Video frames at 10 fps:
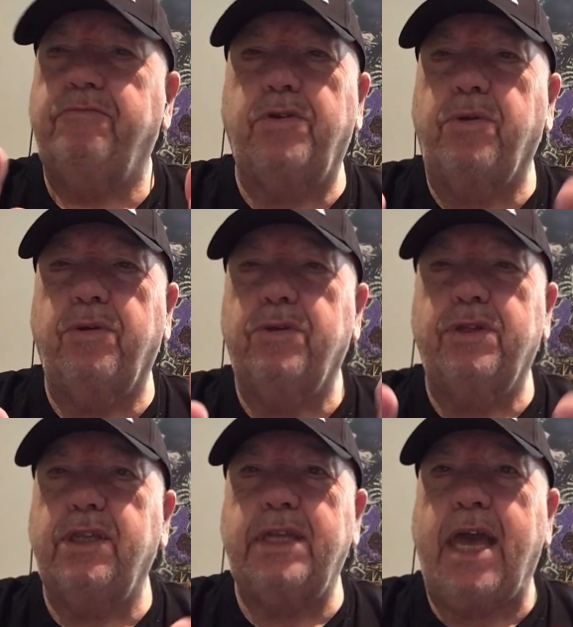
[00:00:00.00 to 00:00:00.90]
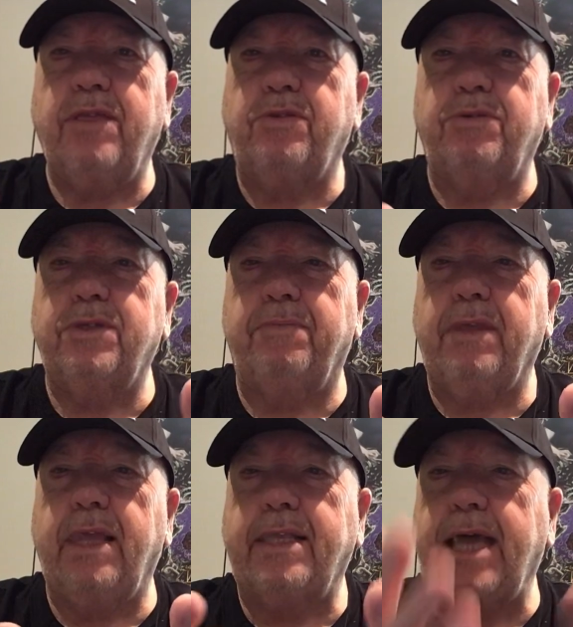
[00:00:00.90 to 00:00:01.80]
3rd to the 10th or
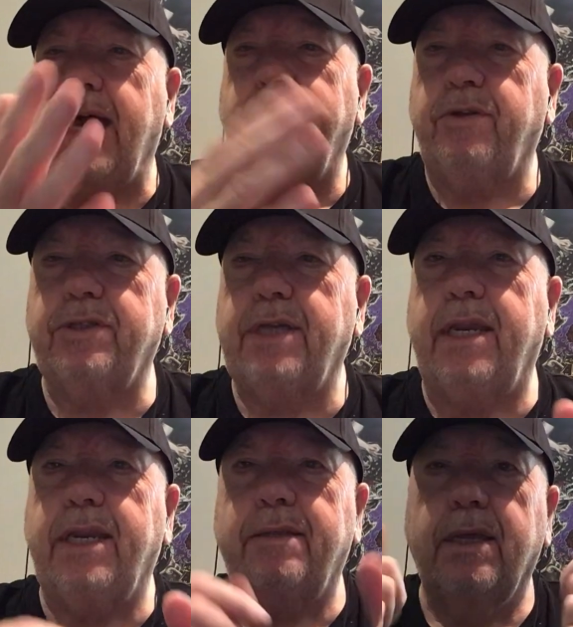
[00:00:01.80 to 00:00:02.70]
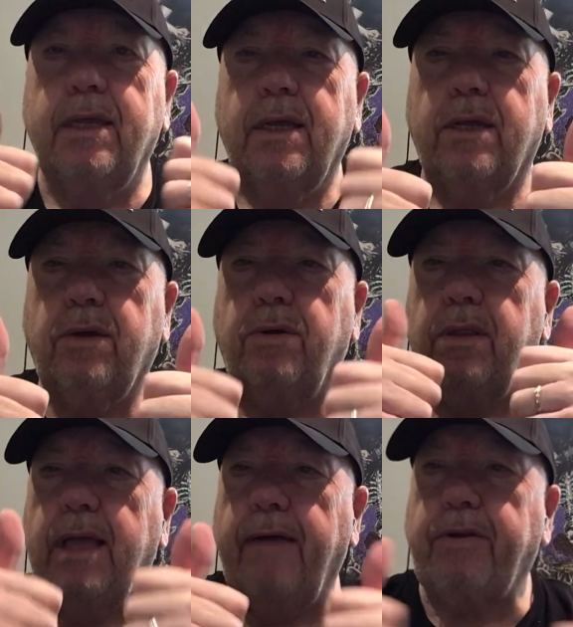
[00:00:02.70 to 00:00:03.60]
something like that, if you're excited.
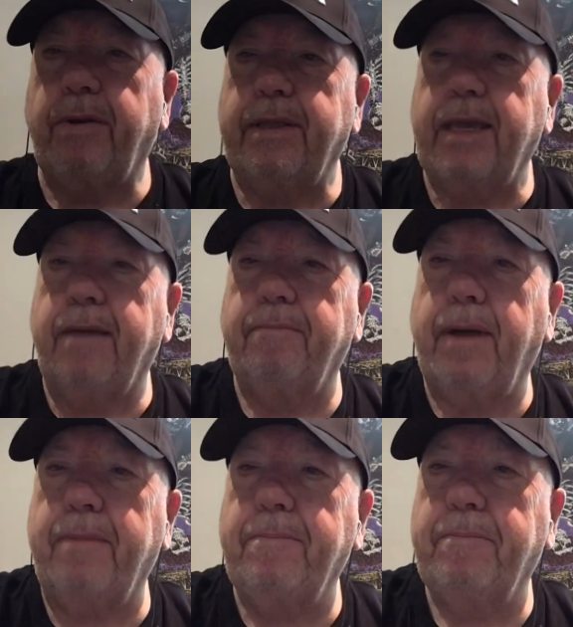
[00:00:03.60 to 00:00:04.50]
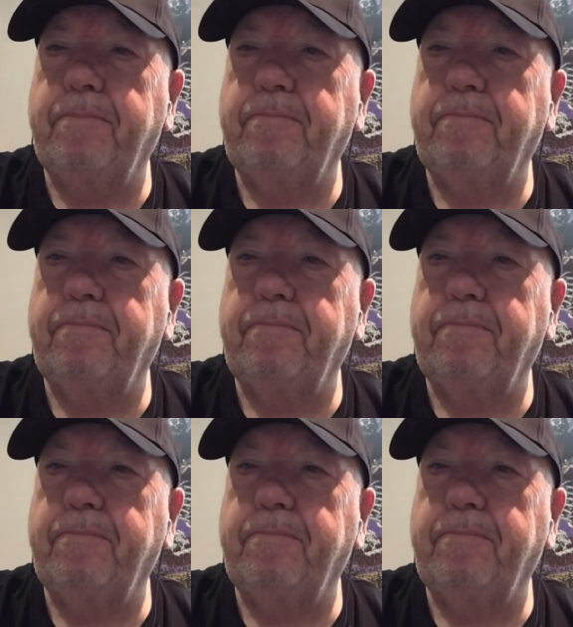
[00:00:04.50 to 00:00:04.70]
Cool. Have a great day. Bye.